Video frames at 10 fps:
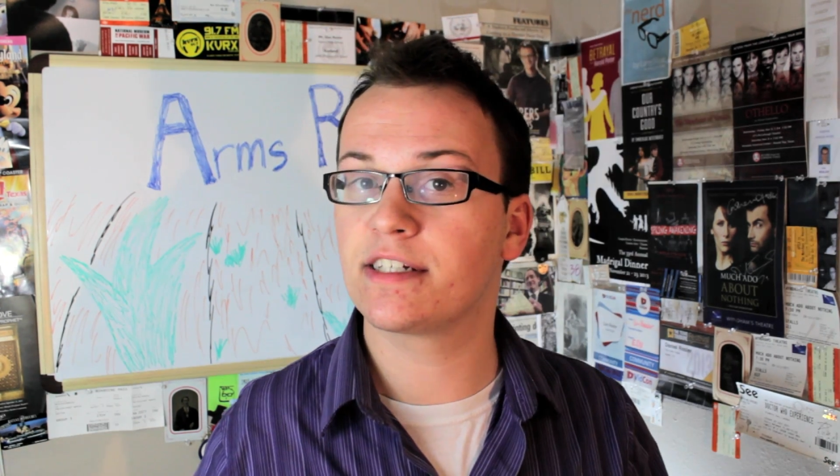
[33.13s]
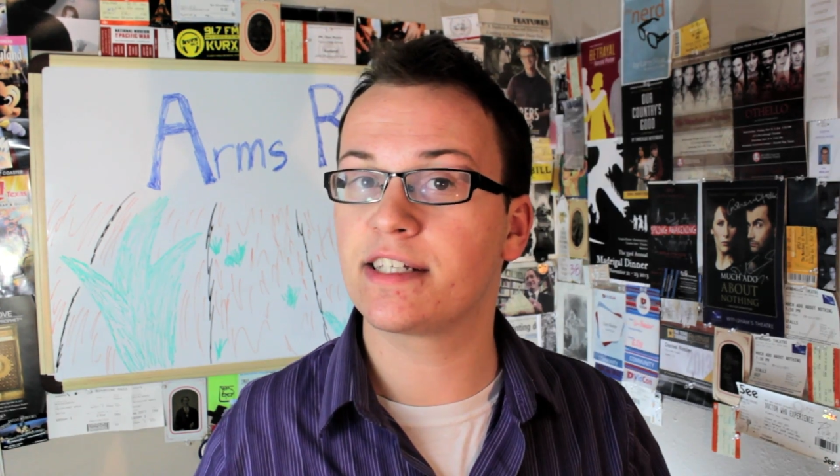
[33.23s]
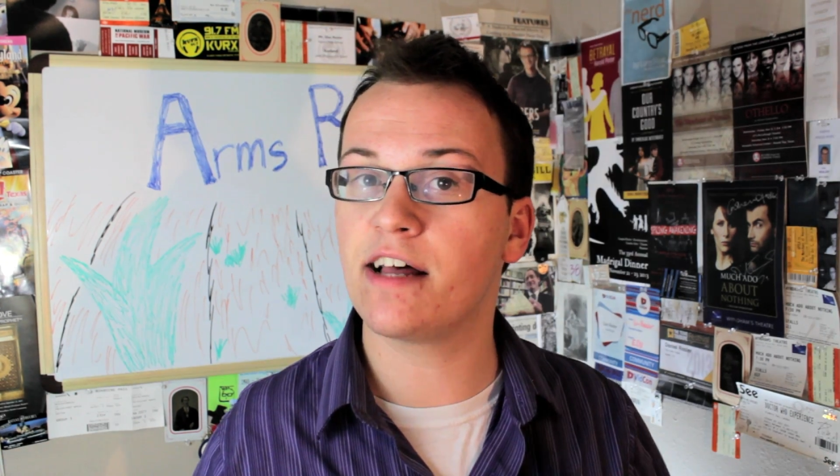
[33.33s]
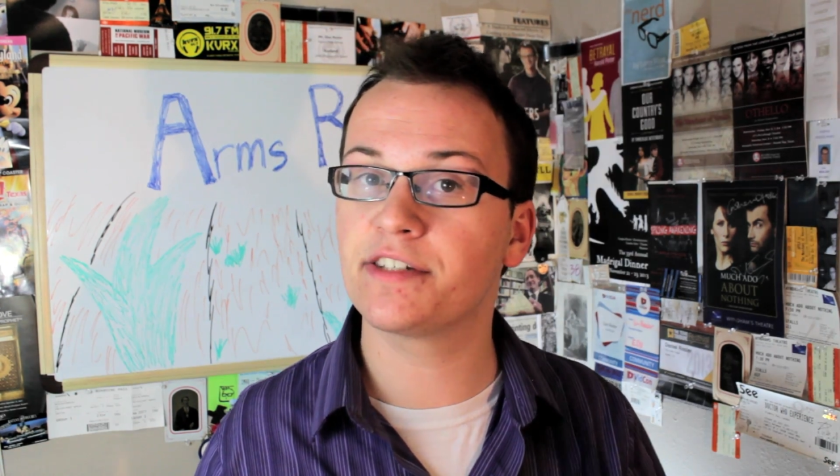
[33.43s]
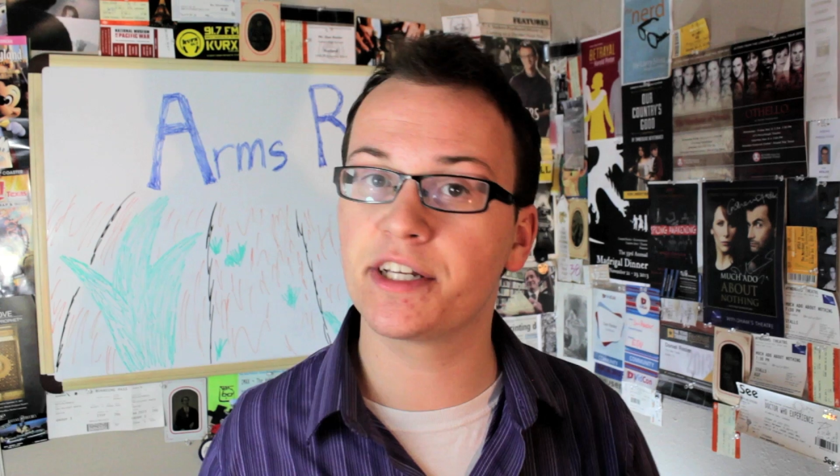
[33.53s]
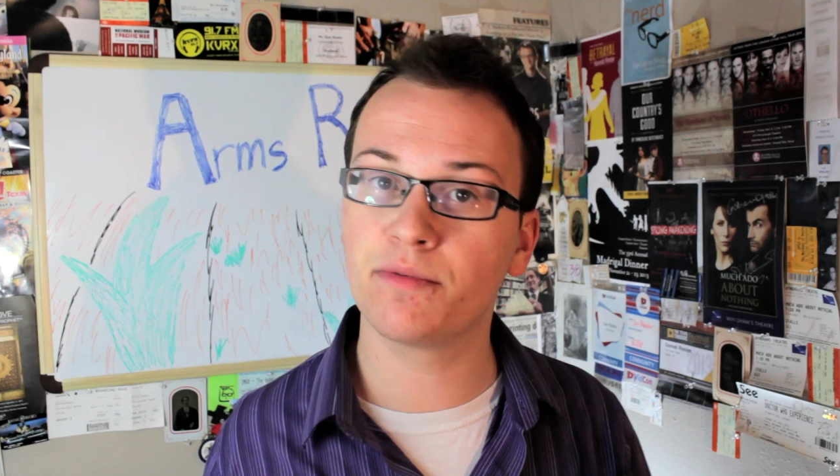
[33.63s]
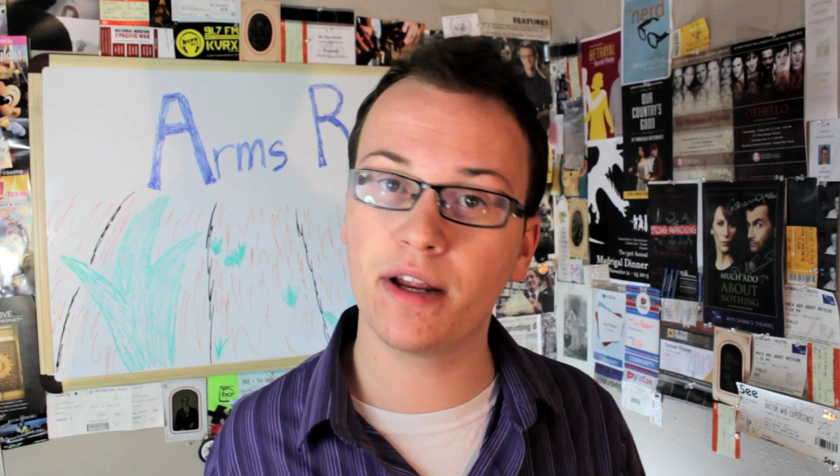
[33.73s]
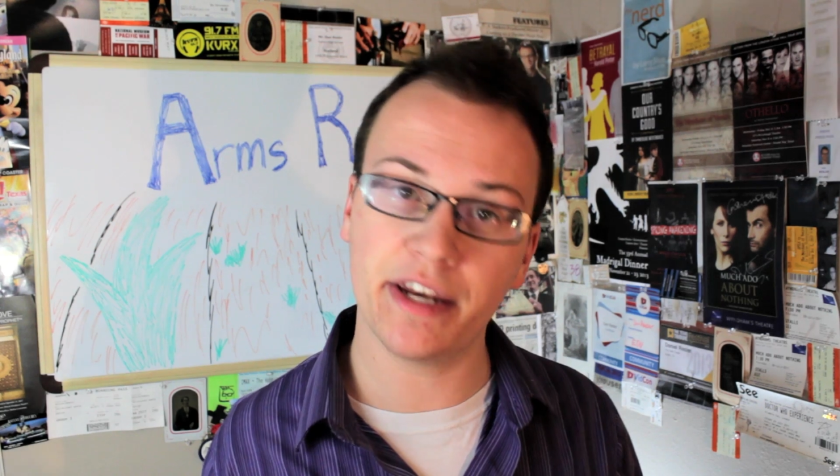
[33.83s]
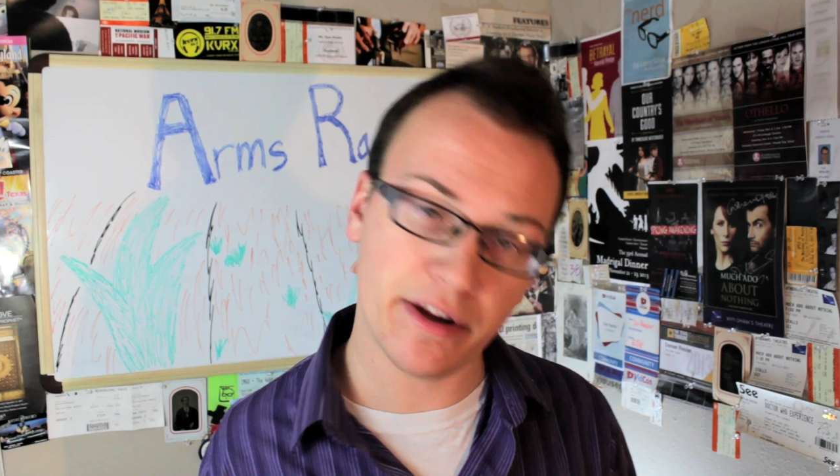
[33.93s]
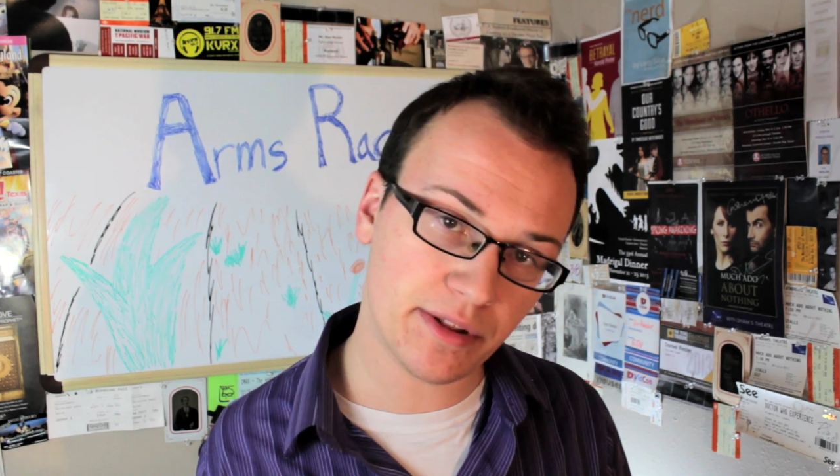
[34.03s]
gazelles can
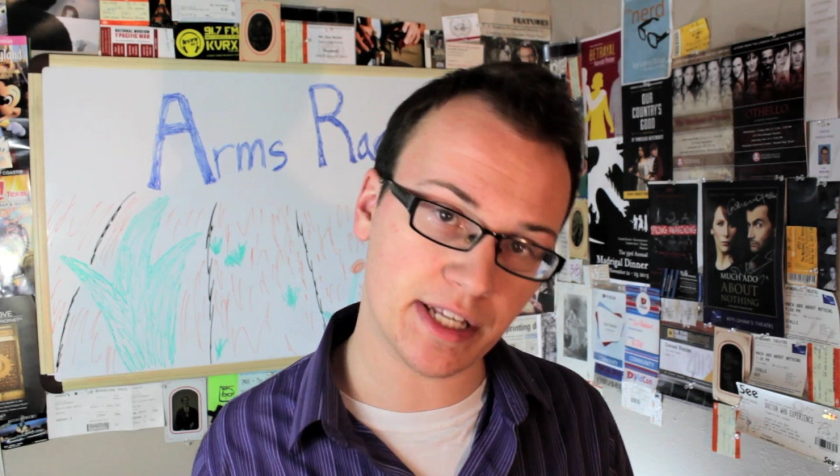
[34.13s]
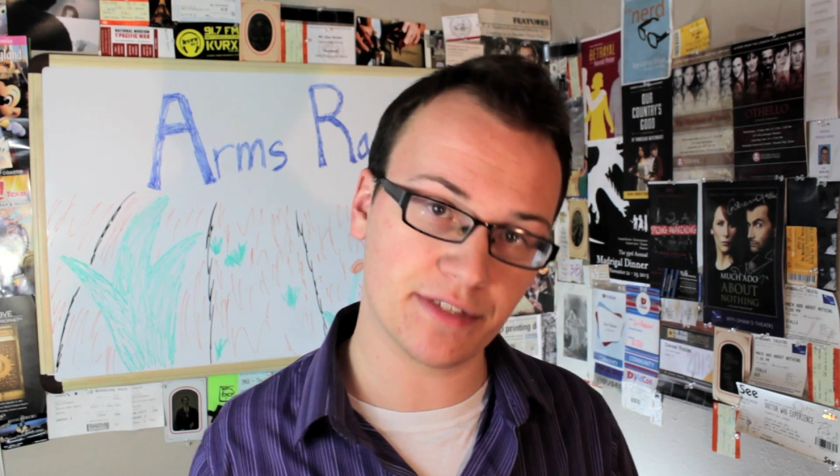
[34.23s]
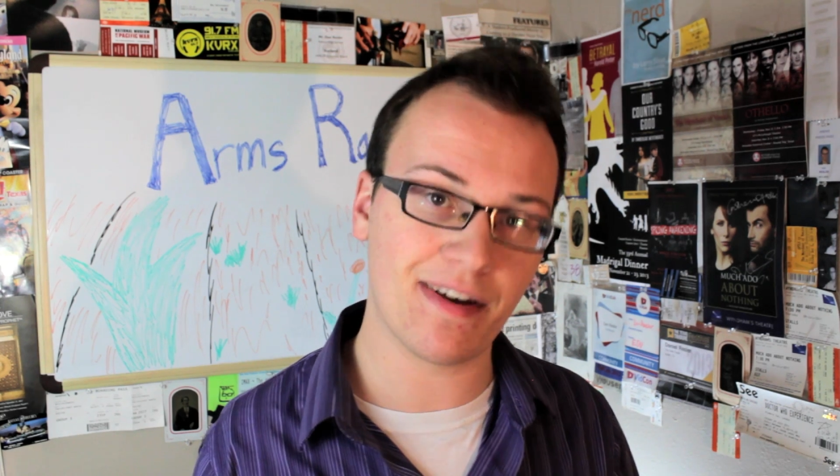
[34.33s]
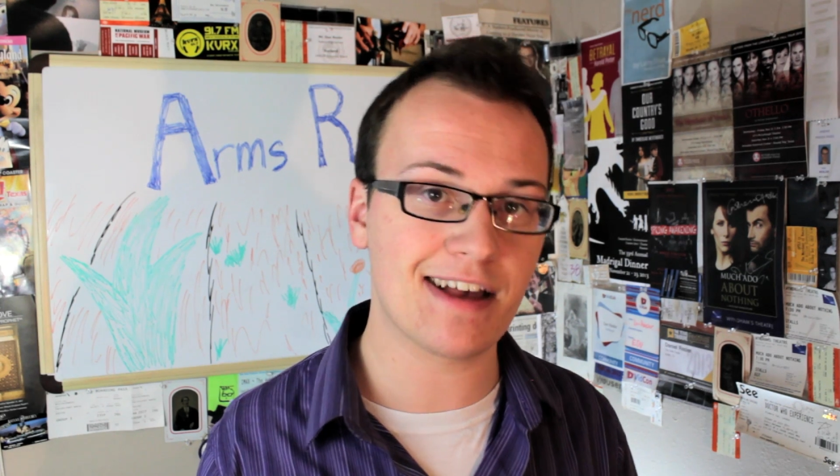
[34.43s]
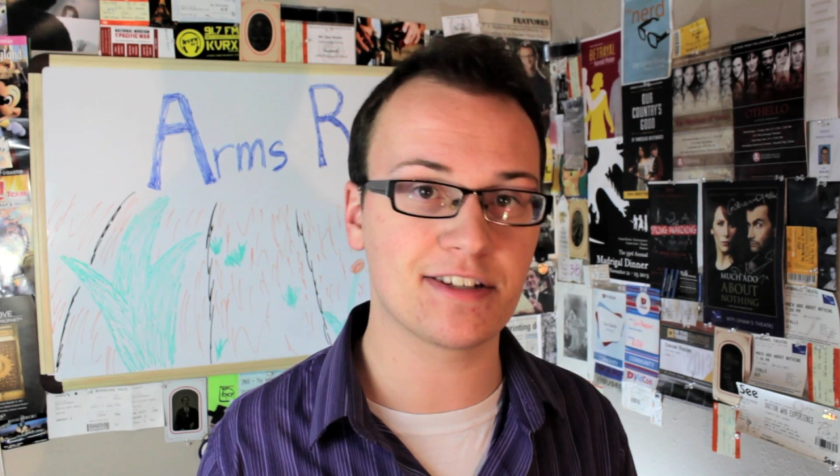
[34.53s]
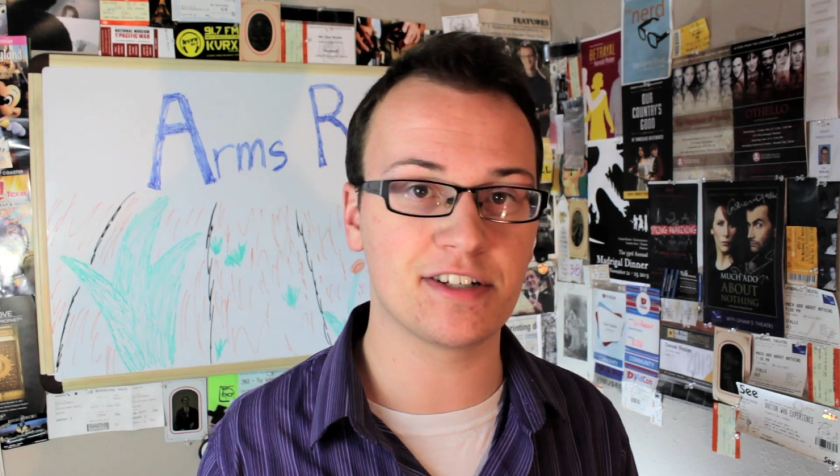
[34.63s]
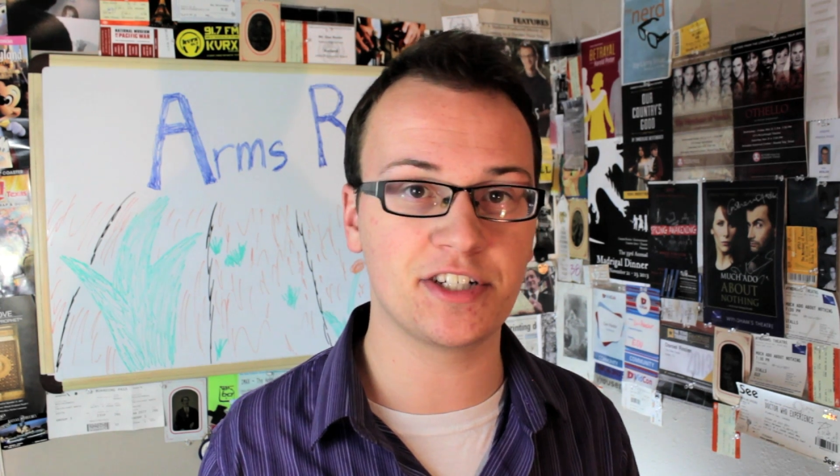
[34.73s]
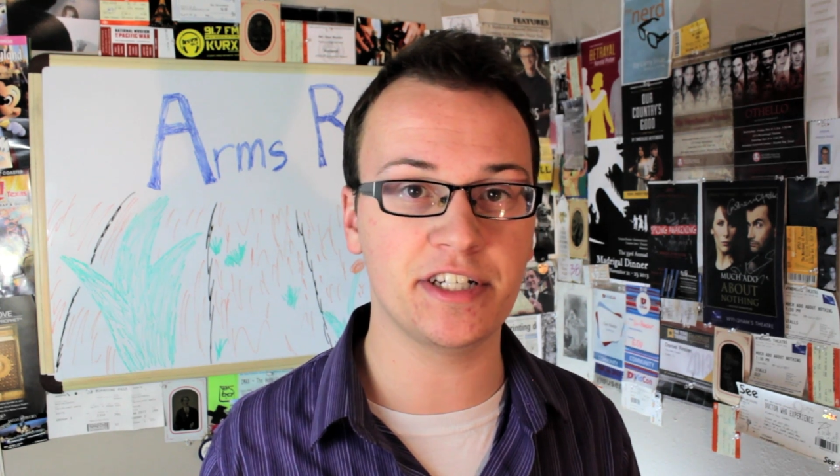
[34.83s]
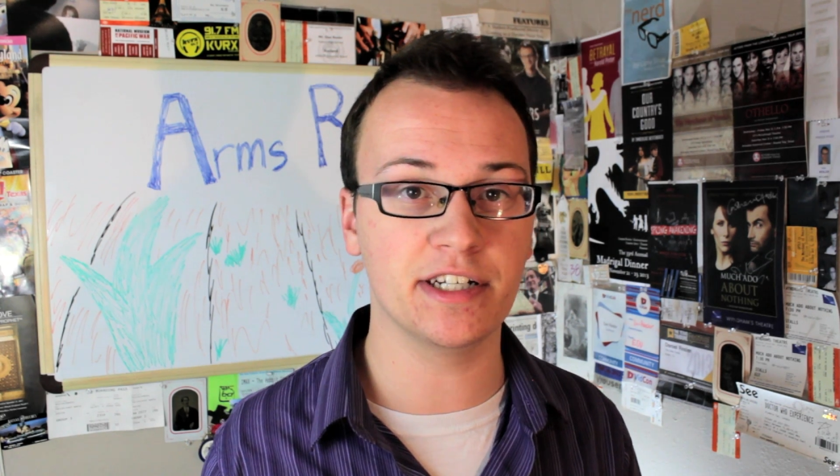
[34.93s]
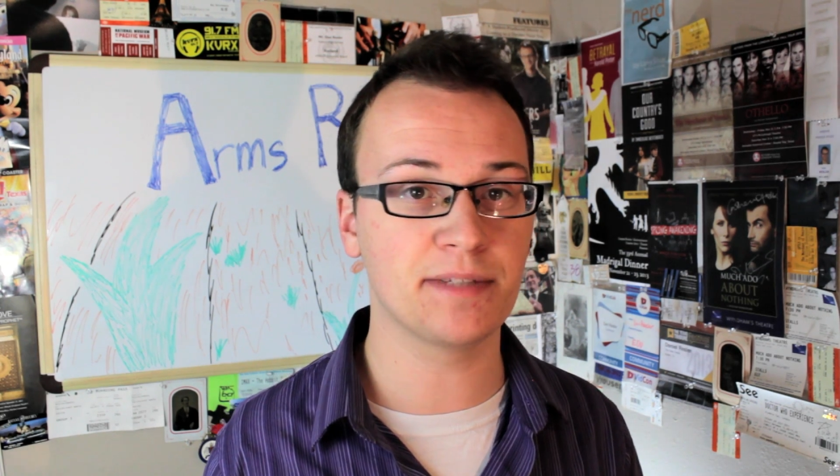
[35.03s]
run nearly as fast
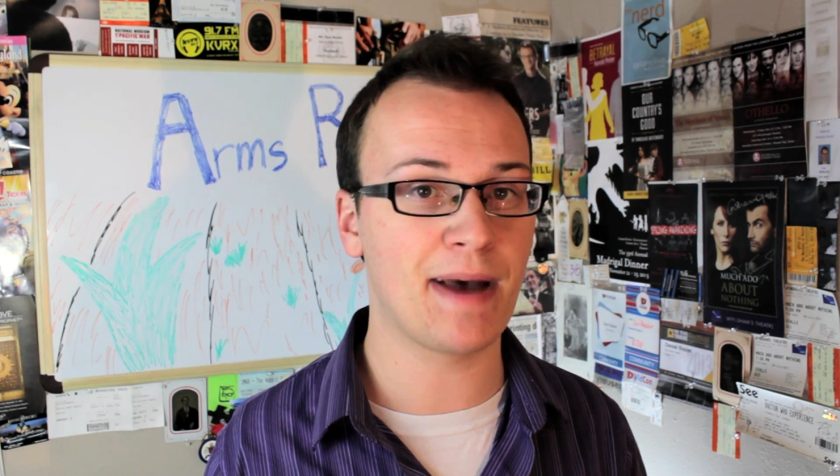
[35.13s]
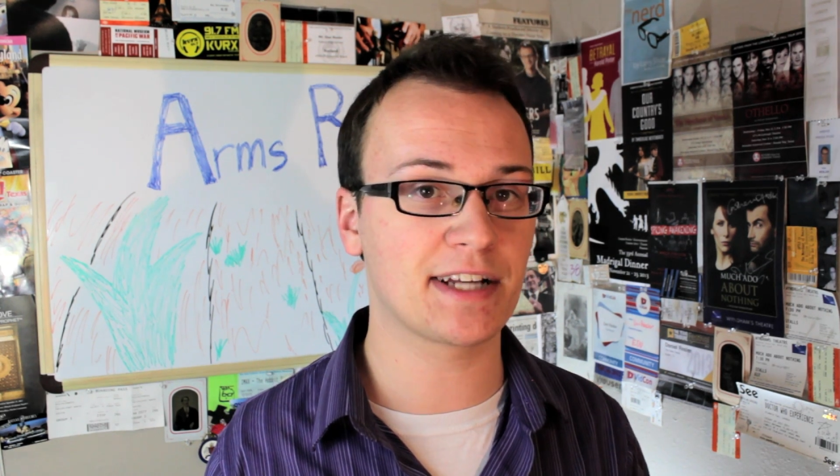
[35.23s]
as cheetahs,